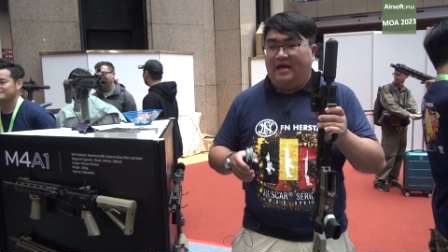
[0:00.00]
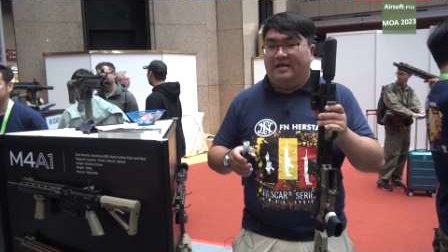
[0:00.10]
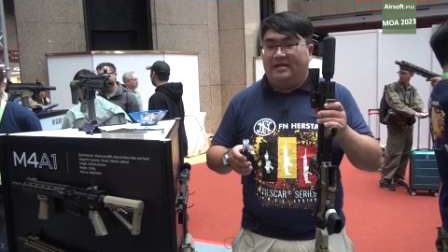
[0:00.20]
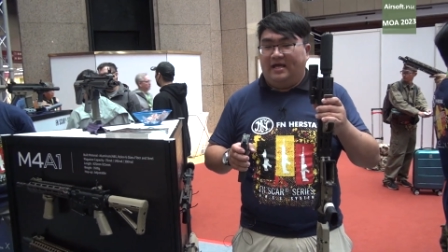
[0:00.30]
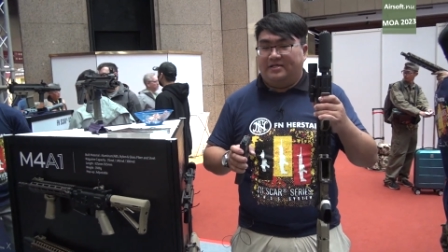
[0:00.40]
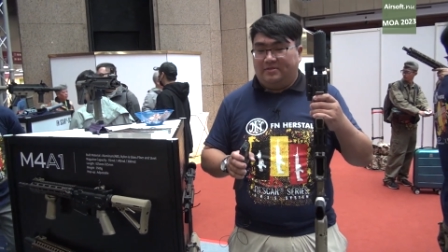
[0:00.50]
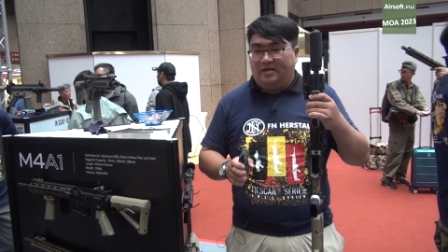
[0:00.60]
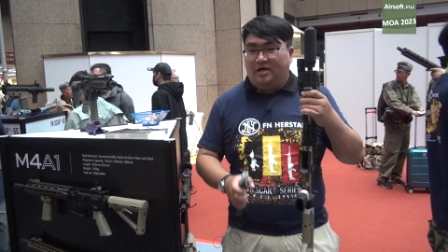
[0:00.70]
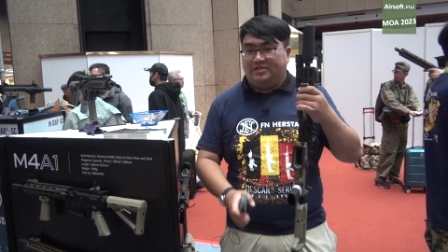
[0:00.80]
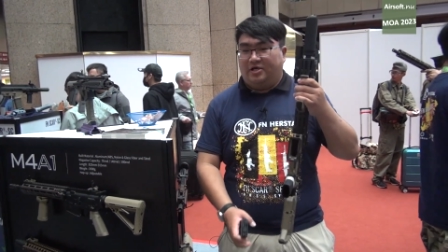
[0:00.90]
and as
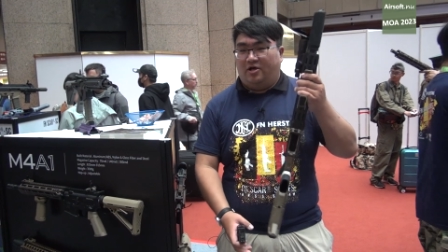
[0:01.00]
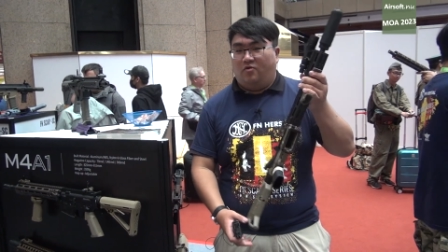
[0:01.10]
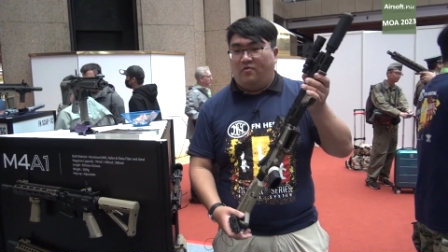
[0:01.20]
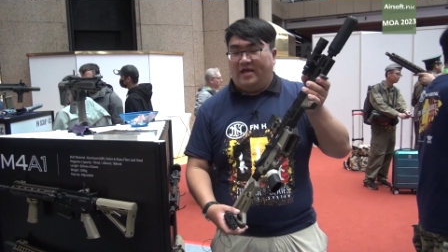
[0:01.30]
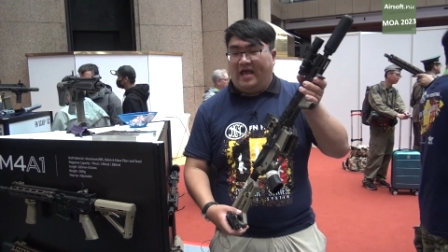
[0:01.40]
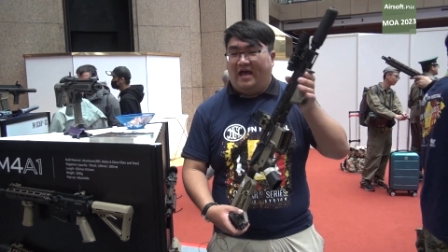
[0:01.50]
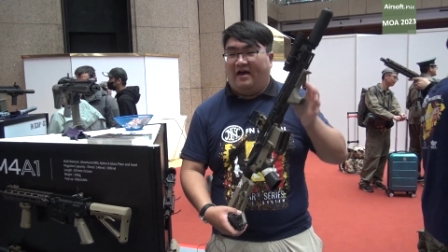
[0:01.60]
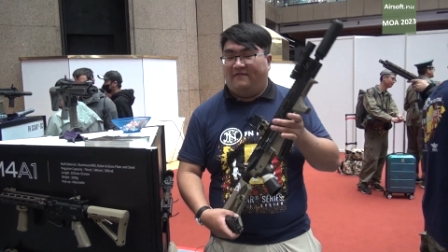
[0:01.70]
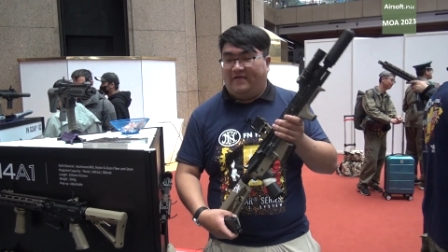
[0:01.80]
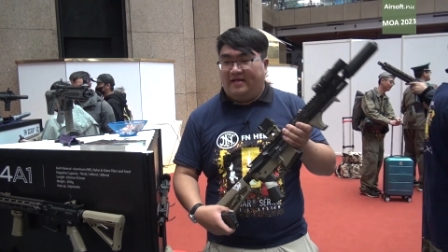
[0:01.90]
also we
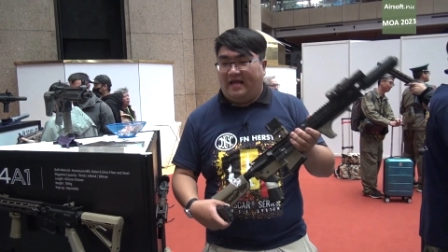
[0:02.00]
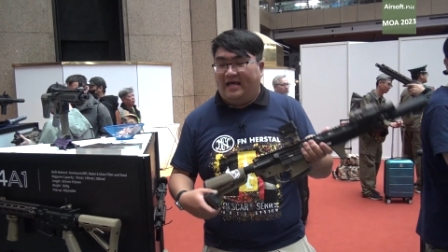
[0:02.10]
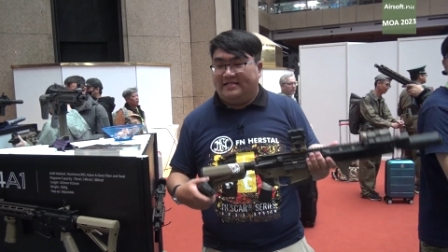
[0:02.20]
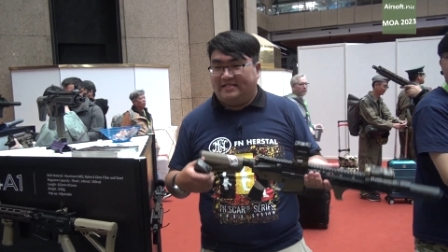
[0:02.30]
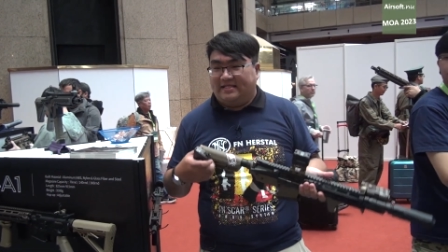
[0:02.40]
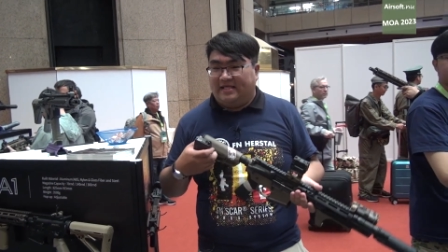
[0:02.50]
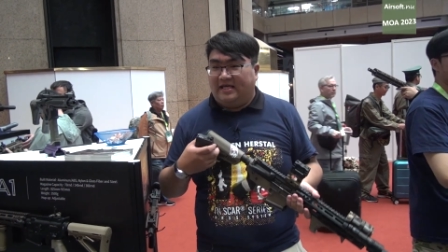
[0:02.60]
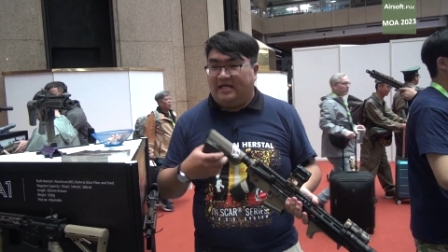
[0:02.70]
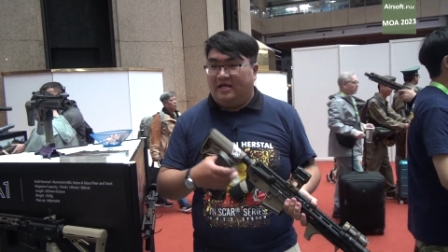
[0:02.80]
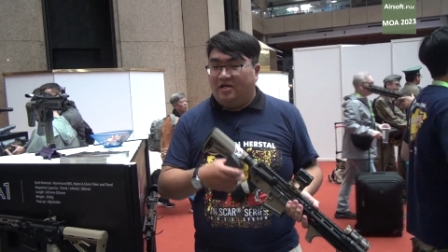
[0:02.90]
have enhanced
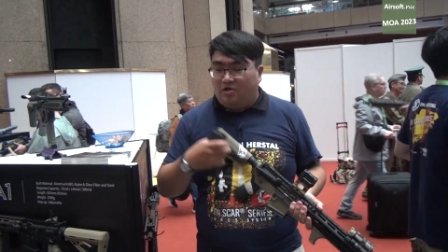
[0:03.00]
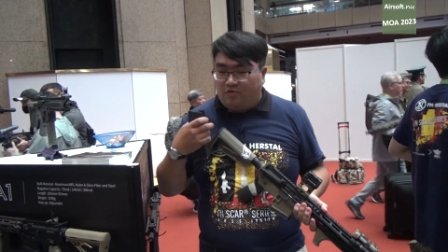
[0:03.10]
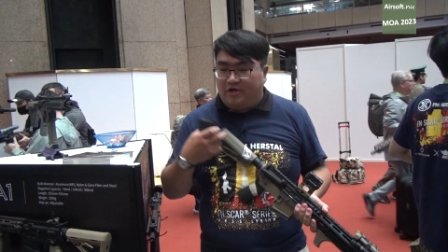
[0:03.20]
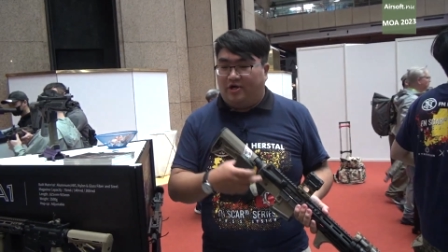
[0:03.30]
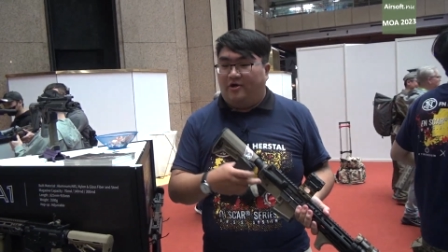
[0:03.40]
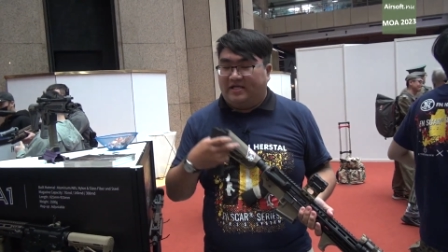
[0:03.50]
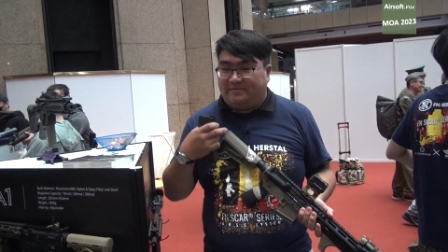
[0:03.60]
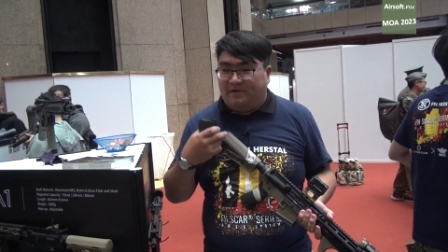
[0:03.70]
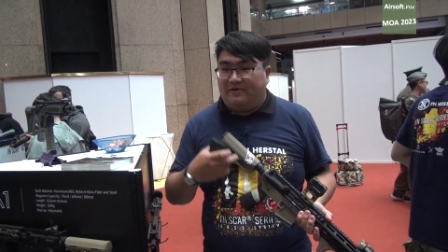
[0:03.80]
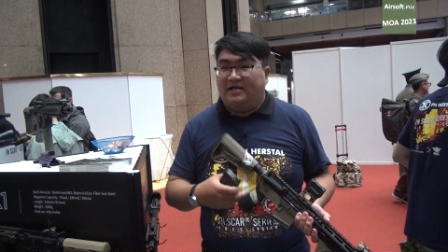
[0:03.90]
the recoil
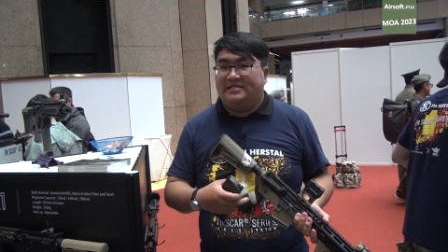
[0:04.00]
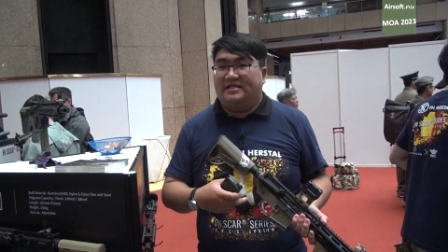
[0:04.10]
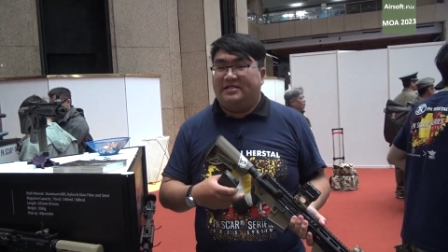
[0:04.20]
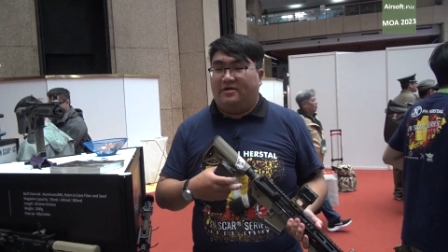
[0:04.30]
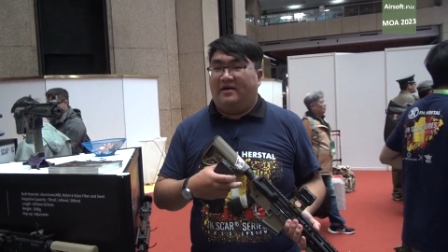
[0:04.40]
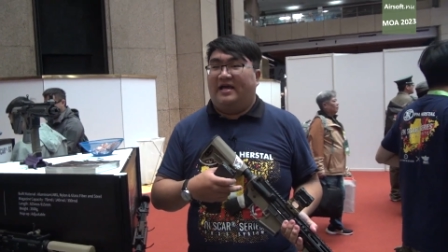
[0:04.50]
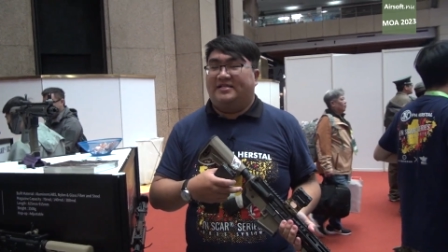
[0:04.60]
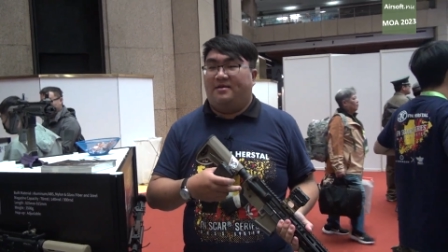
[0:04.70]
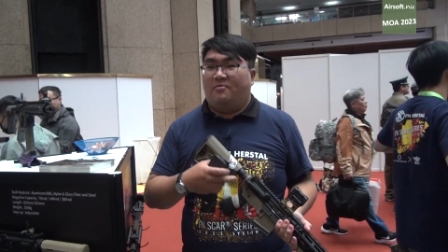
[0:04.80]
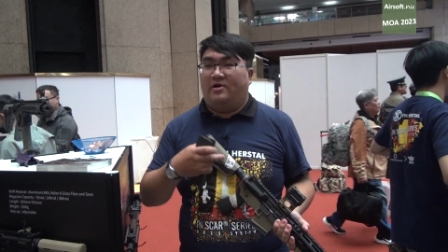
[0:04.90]
experience so it
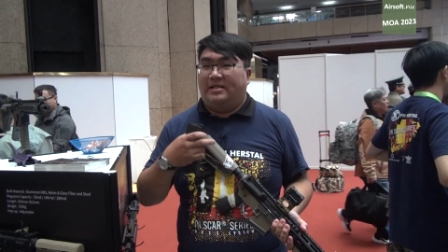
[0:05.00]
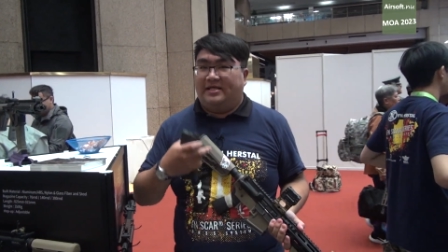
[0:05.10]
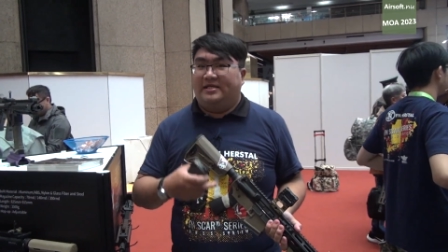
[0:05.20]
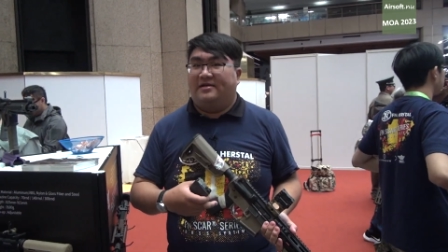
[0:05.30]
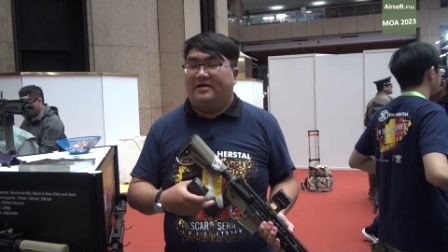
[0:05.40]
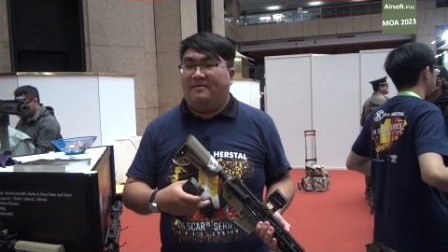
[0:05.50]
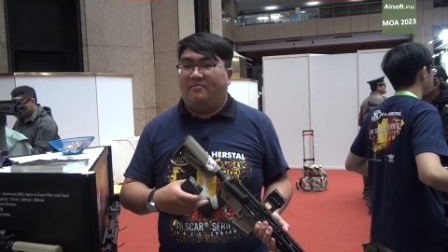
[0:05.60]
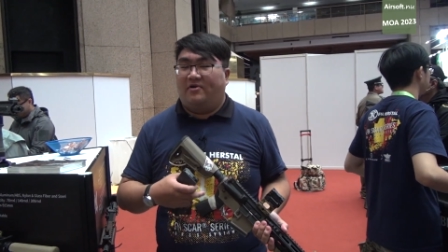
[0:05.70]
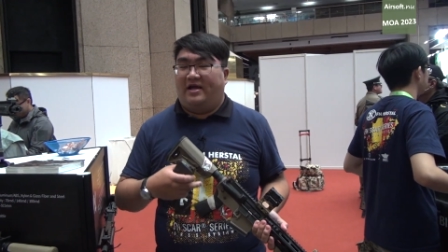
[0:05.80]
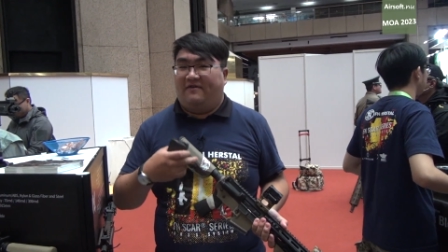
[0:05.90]
has a more linear
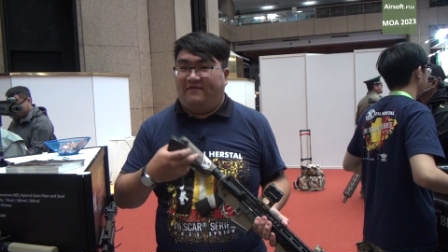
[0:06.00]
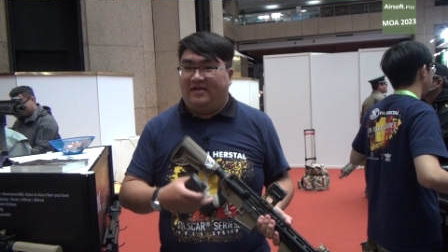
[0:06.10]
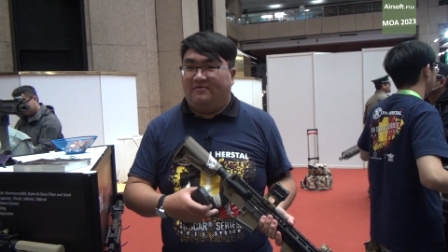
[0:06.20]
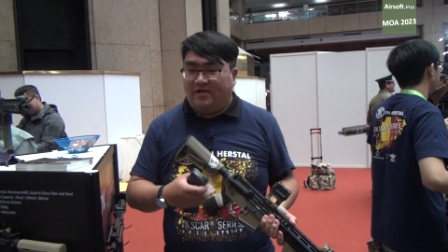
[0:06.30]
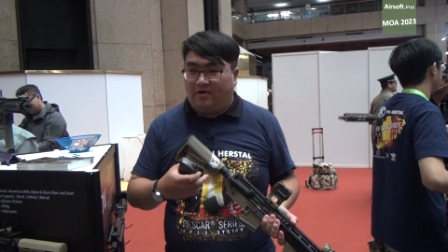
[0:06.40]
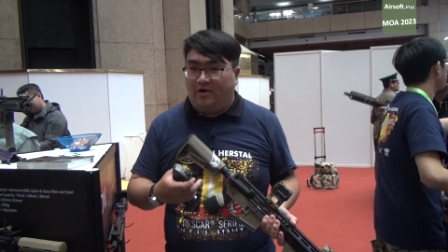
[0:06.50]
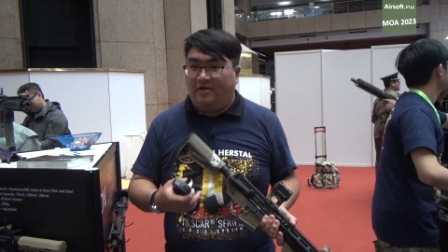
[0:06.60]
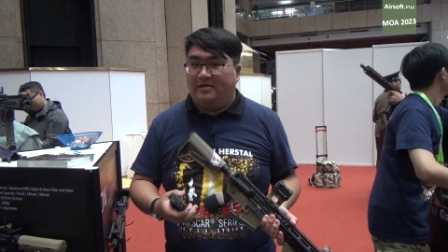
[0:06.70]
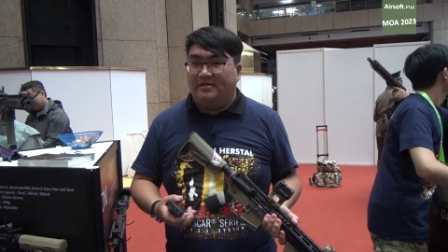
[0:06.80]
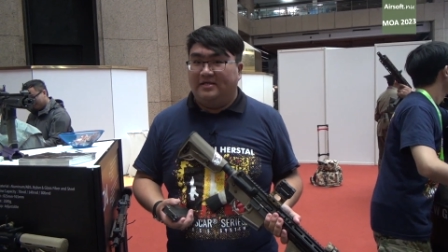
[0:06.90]
and more heavy
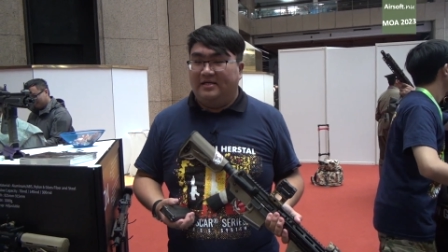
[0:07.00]
recoil.